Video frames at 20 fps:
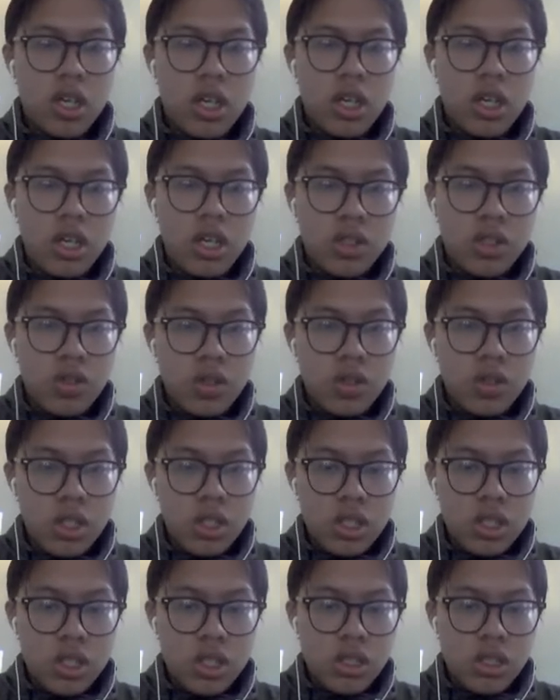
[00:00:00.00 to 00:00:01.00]

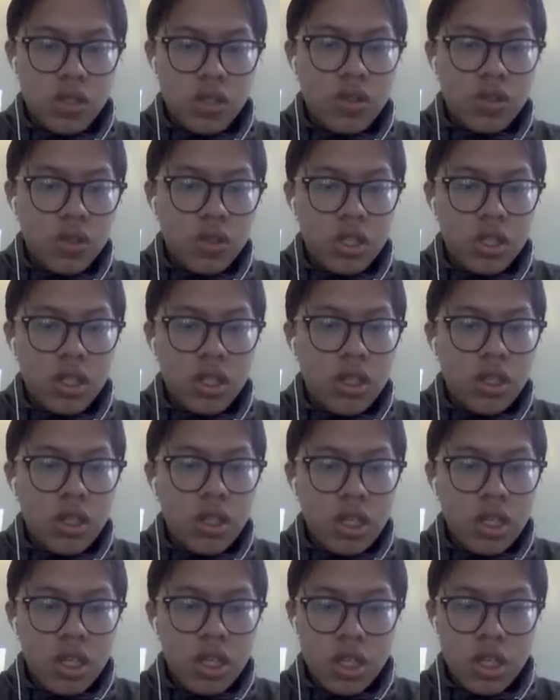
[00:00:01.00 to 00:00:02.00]
Arjuna
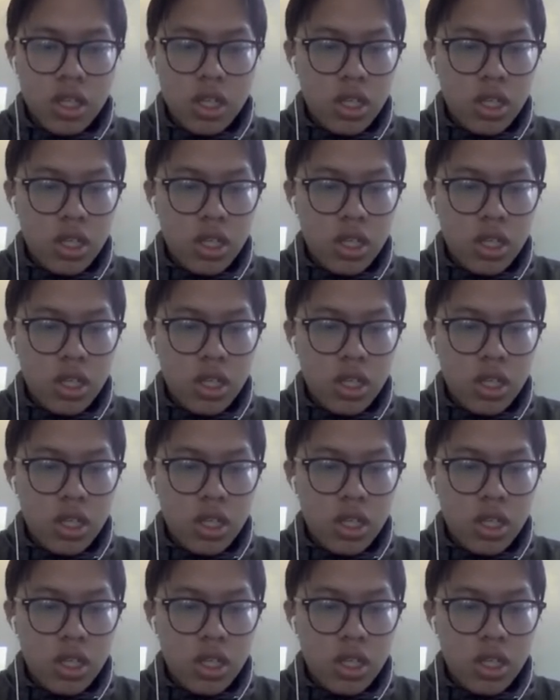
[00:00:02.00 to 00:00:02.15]
Junior